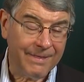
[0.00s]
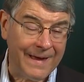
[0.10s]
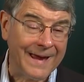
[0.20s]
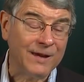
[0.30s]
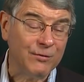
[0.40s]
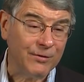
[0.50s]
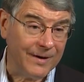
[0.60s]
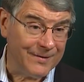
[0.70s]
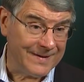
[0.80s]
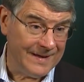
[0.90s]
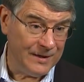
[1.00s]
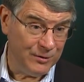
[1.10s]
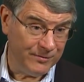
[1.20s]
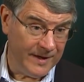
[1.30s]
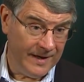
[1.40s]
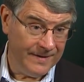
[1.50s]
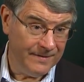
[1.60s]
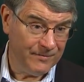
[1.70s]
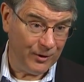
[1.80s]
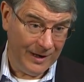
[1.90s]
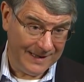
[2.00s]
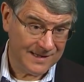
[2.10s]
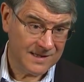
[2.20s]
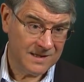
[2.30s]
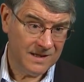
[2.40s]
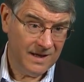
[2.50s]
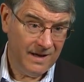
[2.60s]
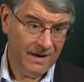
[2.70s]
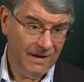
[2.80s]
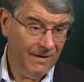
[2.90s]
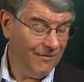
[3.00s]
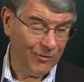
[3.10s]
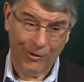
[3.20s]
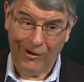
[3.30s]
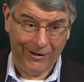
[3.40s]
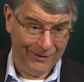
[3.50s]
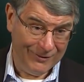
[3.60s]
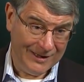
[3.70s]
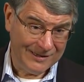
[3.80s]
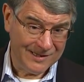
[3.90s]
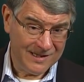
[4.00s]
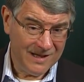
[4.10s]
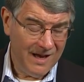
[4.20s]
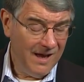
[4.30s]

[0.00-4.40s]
Thank you for everything you've done for us, for all of us.